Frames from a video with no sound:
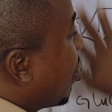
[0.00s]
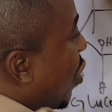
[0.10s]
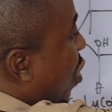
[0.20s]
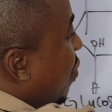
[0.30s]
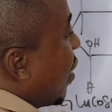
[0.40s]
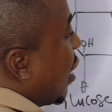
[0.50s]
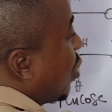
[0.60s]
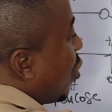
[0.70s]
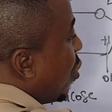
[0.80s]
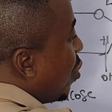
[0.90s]
has been
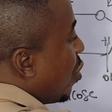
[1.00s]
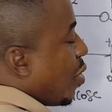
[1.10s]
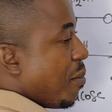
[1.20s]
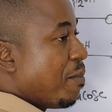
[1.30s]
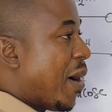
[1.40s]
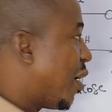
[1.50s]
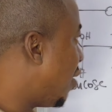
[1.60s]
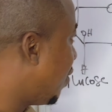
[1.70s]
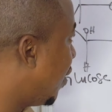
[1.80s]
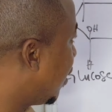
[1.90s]
converted to
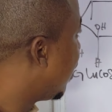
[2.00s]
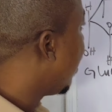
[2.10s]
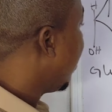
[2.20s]
pyruvate.